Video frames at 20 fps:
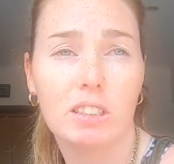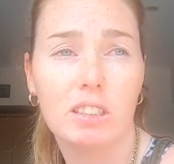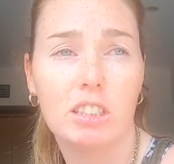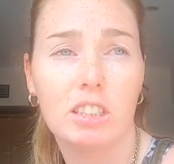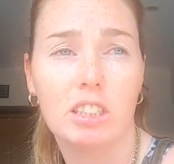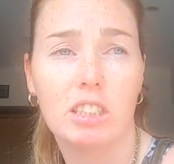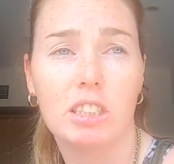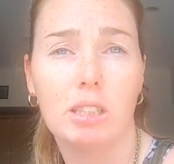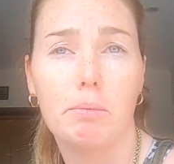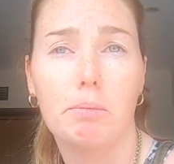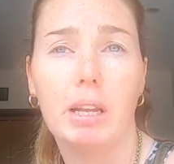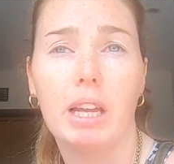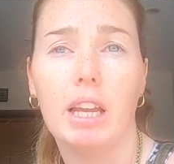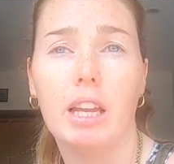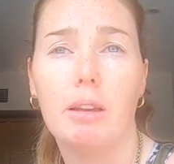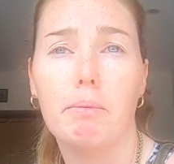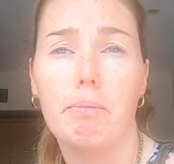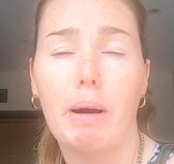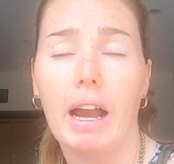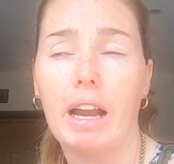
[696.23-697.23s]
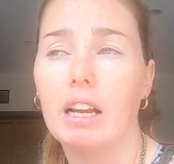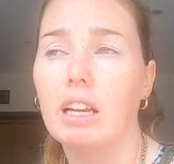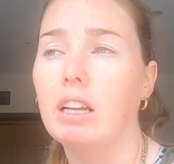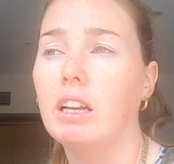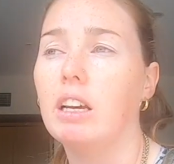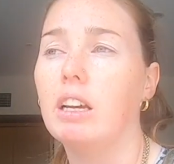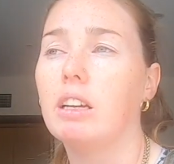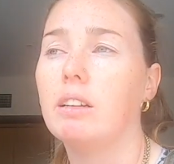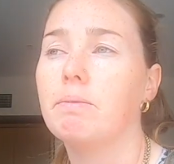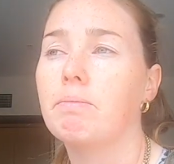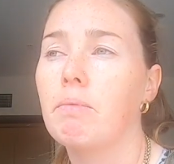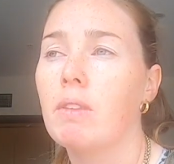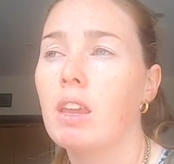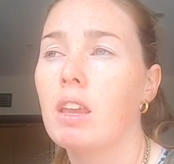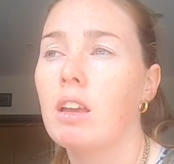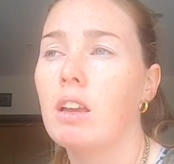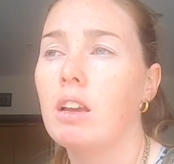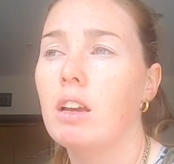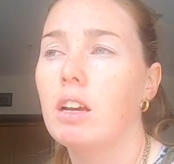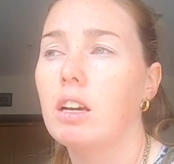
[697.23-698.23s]
Just to be back in a
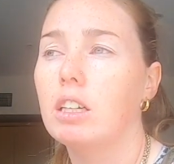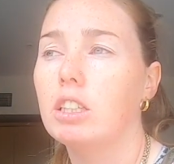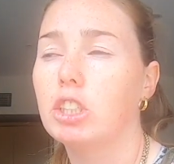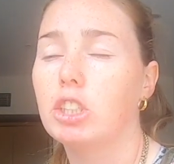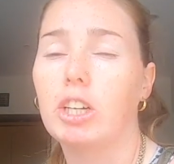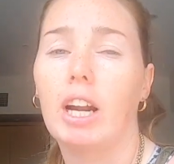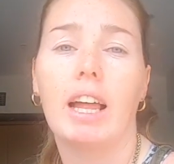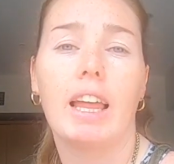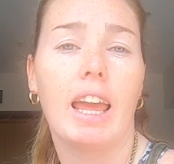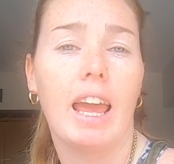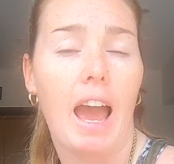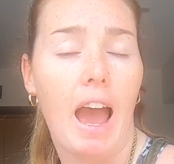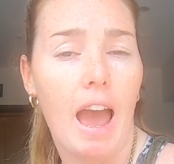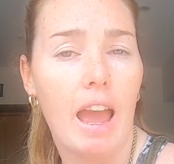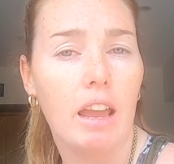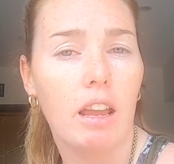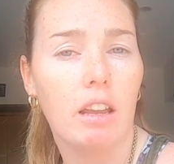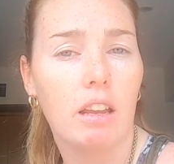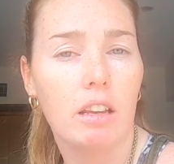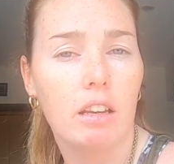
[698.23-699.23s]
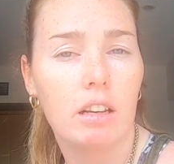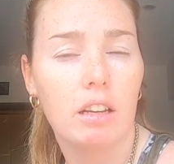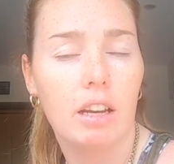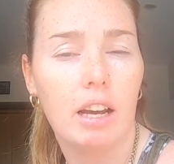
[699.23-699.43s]
Australia A